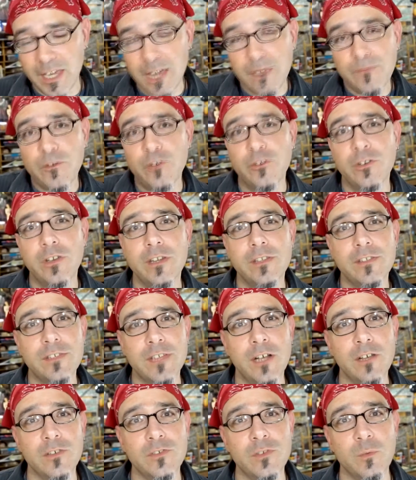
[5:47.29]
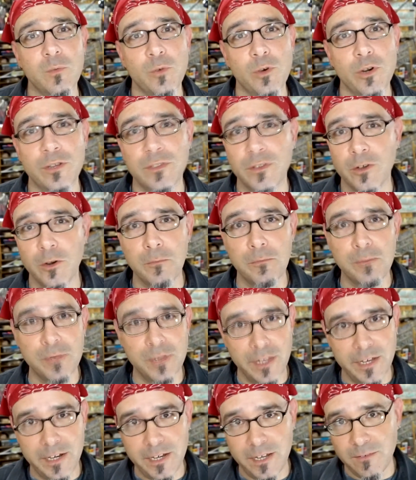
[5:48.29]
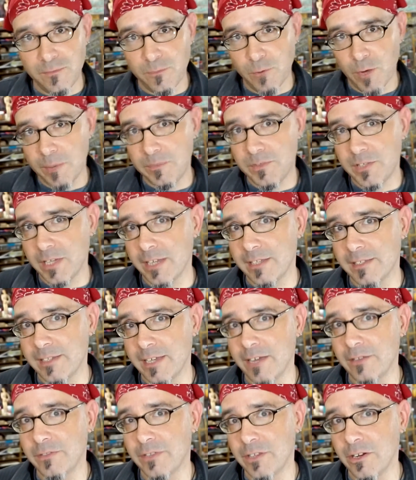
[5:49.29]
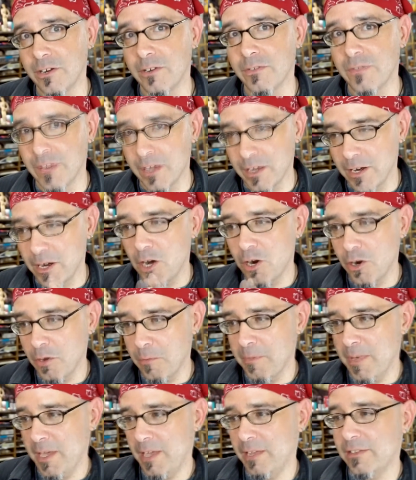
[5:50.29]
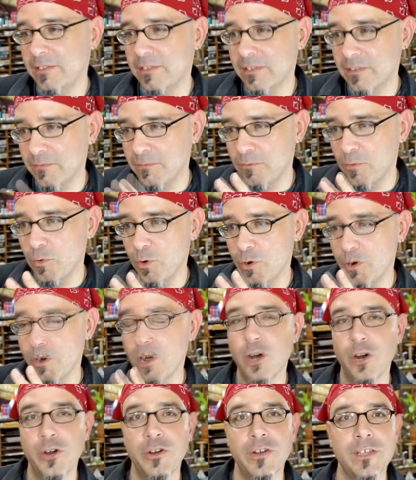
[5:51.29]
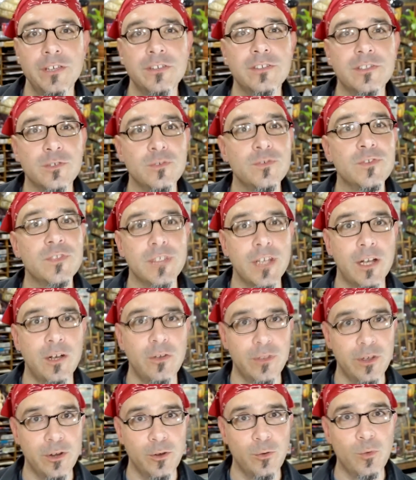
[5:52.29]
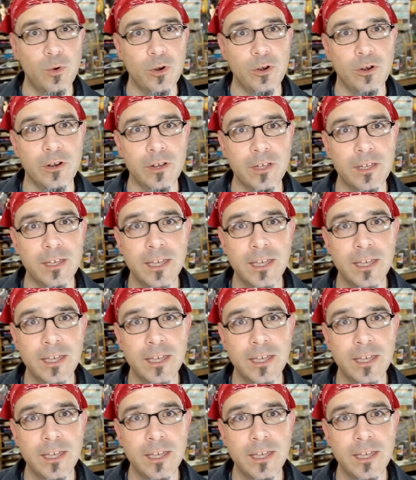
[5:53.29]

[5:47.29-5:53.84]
If you're gonna sell some work, there are plenty of websites out there that are meant for artists to sell their work.